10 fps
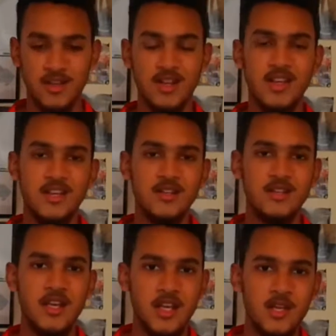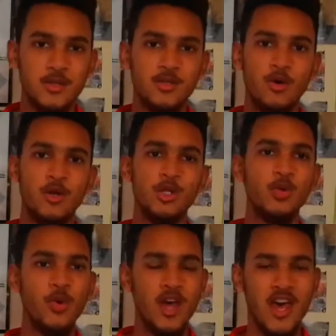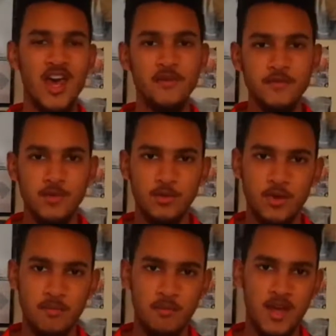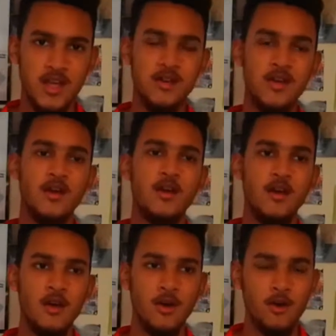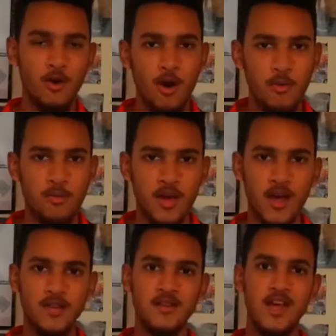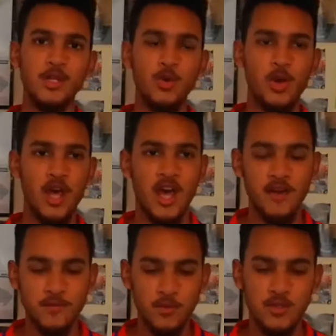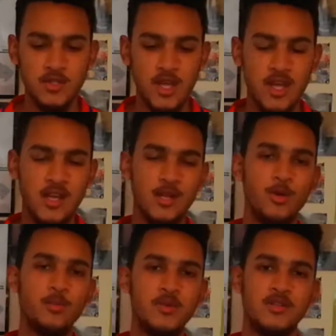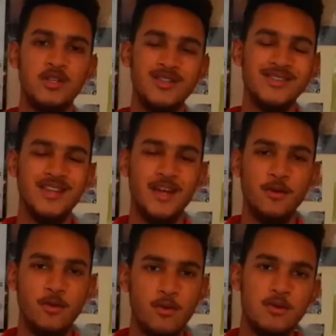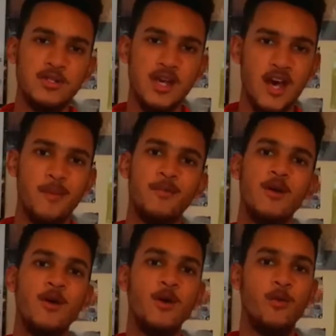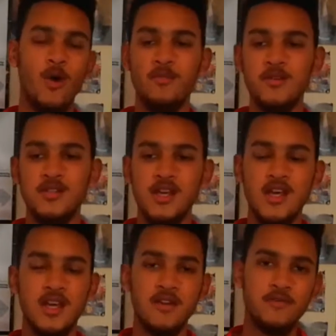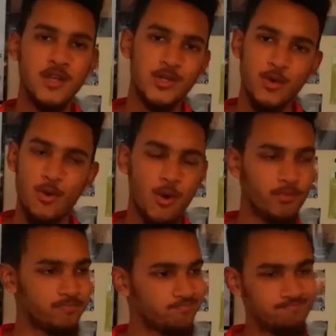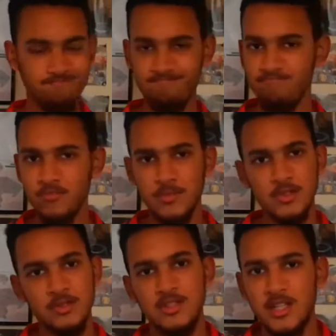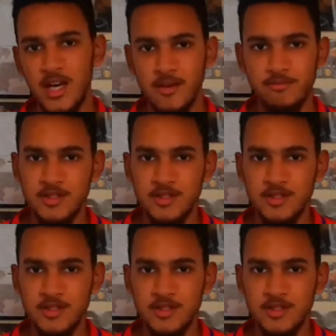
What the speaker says: it is hinged on you have to remain compact and you have to stay in your positions at all time. One mistake and if they score, it's done, it's